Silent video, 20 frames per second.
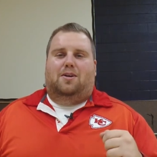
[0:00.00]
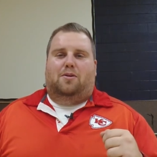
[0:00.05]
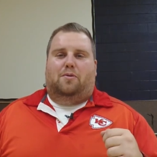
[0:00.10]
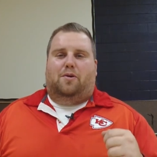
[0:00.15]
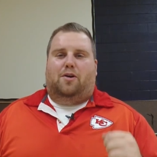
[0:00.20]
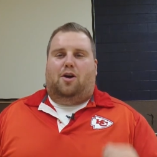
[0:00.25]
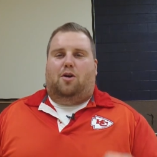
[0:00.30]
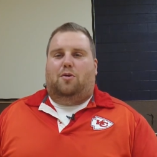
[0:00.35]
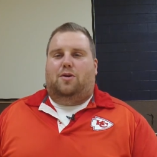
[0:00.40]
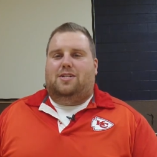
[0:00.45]

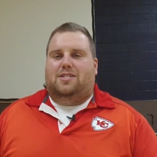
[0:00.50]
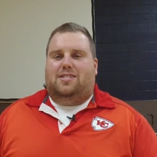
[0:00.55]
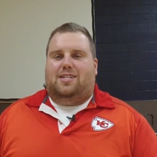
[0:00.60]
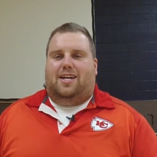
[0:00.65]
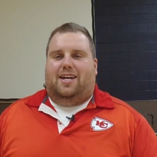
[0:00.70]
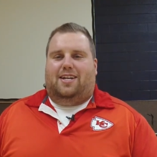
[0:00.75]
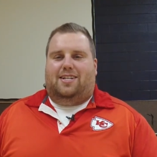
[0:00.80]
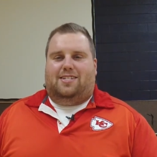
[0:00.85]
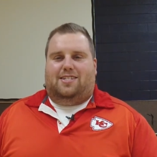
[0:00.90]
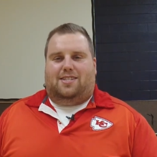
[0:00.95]
we always
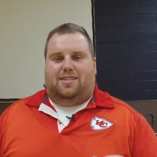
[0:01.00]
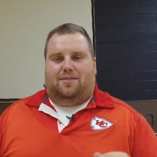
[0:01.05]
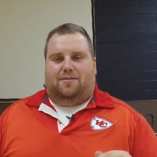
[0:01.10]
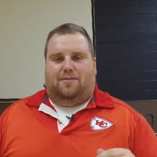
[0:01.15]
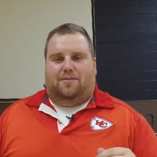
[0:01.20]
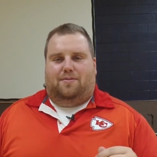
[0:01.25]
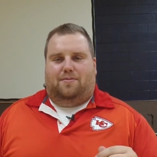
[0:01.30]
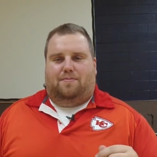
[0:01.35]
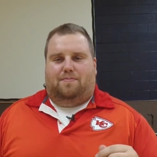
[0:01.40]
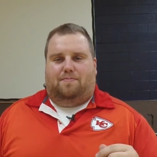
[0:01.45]
say it's the
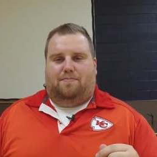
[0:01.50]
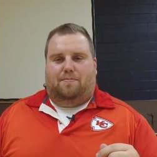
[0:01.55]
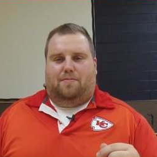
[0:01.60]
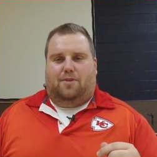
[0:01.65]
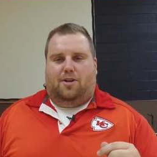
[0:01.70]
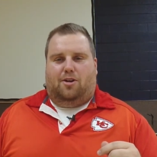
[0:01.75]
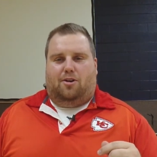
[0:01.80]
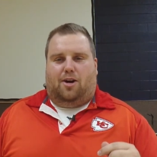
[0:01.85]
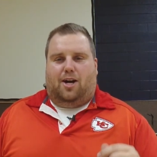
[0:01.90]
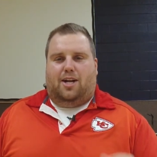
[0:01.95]

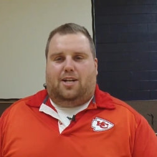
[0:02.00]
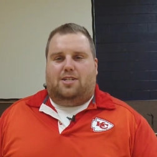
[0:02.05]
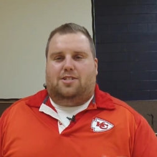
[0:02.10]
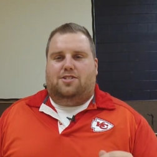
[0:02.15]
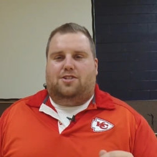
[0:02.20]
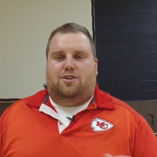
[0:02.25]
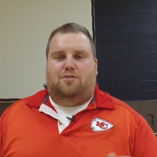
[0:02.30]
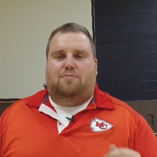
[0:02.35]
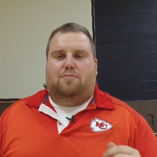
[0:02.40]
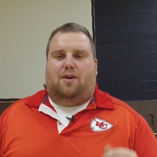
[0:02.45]

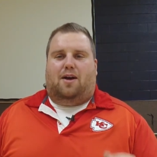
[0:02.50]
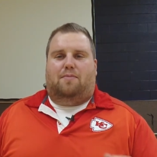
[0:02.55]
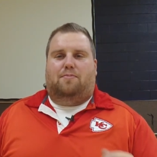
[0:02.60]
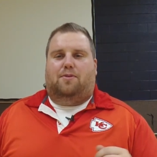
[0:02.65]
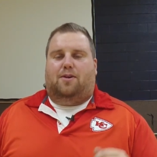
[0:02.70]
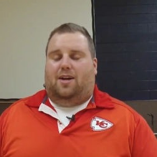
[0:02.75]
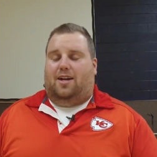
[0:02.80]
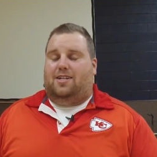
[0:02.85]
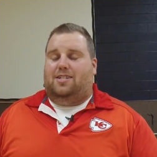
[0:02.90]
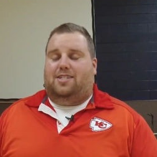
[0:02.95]
greatest soap
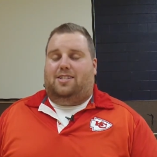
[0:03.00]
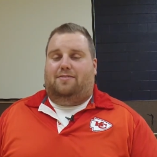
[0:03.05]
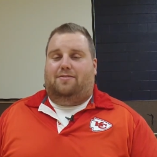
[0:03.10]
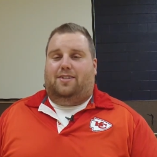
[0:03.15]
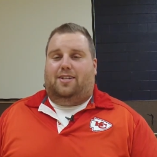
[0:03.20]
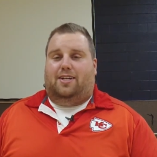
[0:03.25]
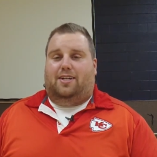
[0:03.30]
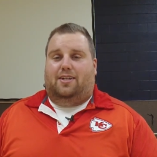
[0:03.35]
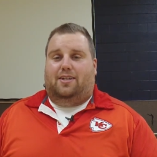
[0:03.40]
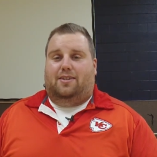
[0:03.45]
opera on
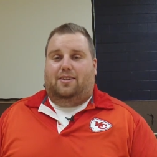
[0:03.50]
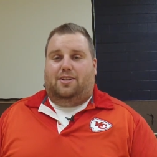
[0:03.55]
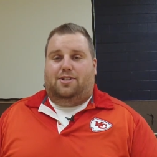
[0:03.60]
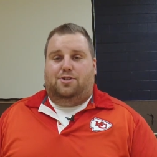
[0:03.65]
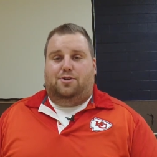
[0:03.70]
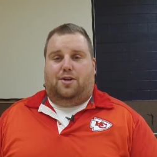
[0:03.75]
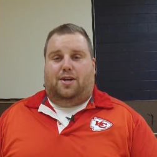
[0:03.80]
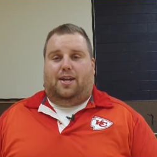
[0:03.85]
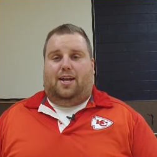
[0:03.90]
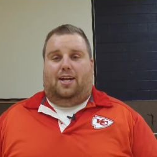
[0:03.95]
TV
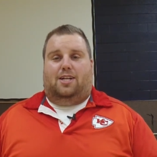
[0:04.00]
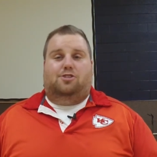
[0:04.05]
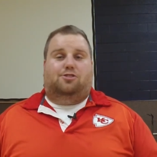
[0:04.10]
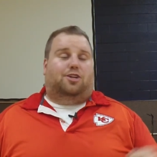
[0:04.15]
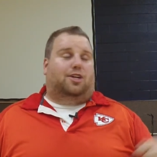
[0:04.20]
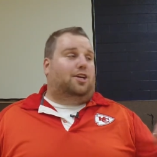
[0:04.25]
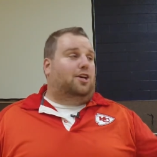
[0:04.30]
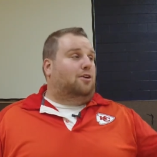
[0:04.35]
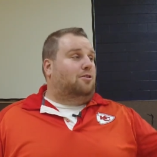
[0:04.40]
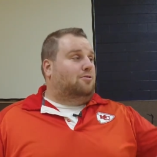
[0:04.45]
that you can
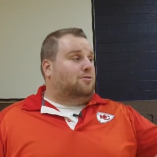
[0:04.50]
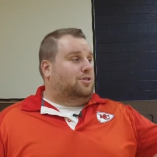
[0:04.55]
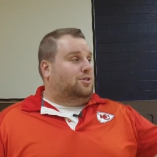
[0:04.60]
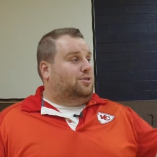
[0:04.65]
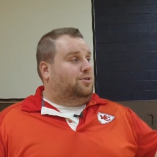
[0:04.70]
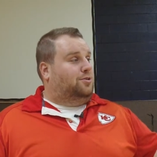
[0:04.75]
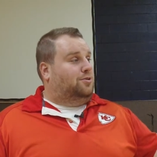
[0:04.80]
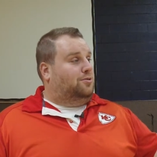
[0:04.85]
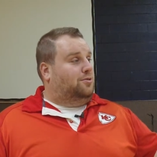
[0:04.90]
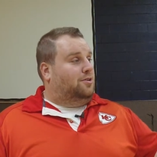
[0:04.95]
actually go
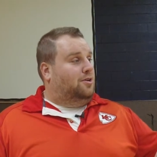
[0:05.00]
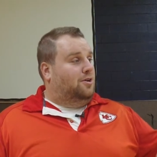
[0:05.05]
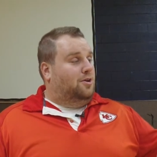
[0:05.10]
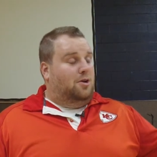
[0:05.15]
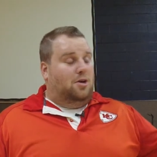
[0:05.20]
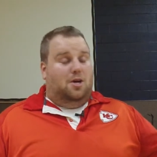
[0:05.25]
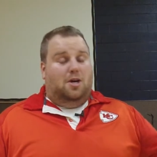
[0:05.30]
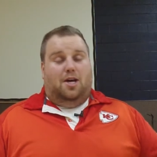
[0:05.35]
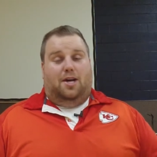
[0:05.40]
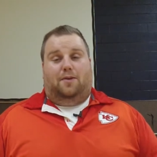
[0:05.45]
to
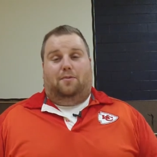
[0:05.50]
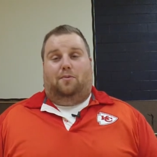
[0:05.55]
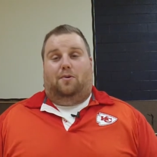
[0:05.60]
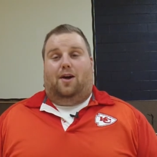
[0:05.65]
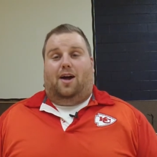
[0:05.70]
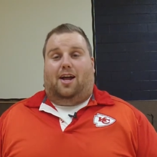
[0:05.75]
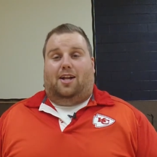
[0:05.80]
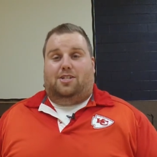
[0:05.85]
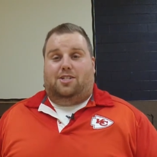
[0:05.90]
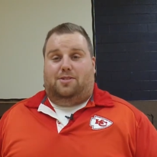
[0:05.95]
and
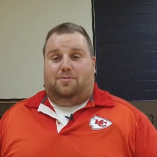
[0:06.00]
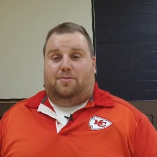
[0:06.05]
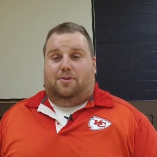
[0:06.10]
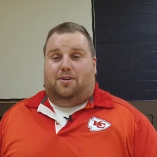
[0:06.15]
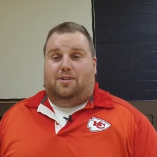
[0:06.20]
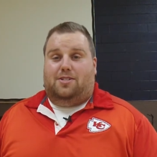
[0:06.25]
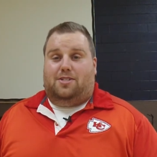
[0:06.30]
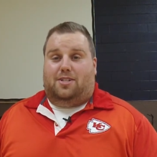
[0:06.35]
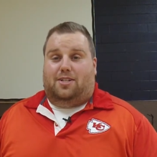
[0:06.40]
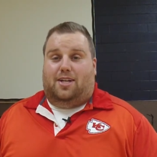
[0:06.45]
watch in
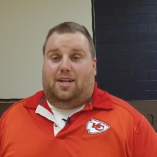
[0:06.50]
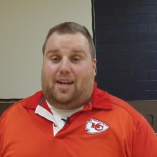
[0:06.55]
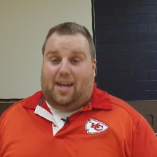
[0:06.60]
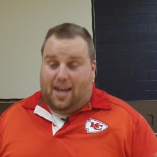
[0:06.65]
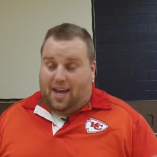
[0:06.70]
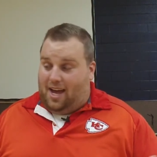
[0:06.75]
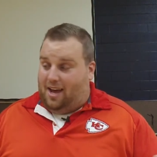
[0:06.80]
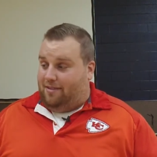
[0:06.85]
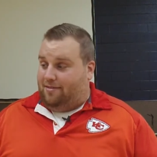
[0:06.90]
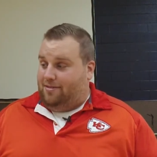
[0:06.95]
person. And
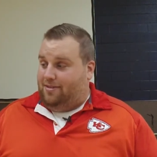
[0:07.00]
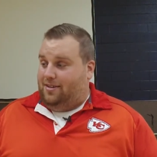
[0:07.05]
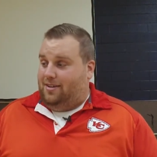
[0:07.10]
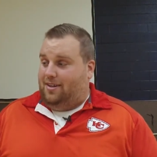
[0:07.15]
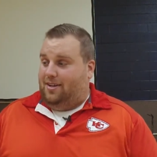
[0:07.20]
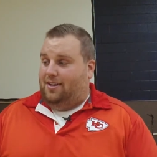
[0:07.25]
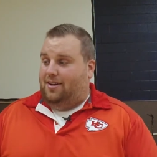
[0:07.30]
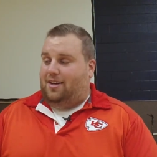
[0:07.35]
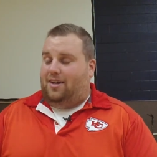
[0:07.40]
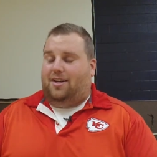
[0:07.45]
I have.
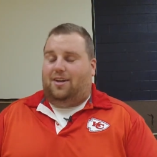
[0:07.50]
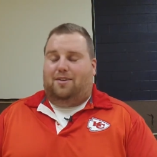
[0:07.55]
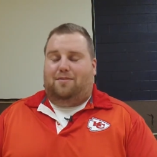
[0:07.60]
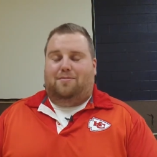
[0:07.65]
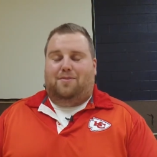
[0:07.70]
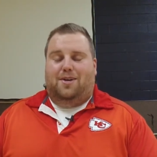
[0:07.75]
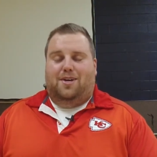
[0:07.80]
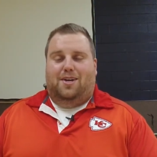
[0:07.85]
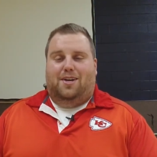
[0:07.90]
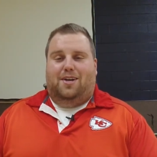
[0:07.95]

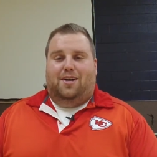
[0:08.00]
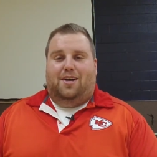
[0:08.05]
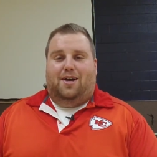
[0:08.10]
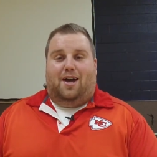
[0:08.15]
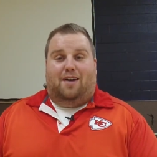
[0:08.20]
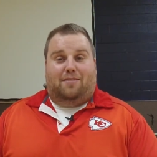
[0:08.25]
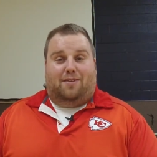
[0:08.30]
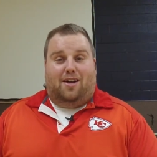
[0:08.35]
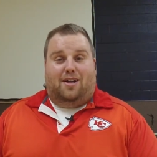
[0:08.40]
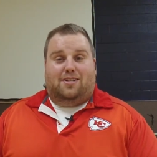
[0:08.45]

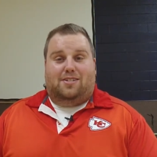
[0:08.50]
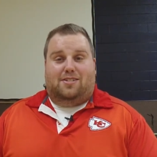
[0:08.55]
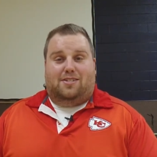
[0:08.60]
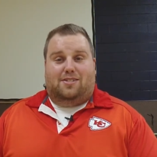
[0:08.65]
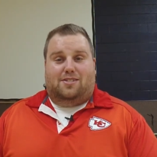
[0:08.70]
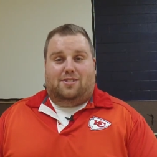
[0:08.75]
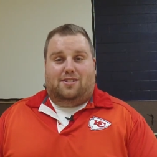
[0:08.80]
I've gone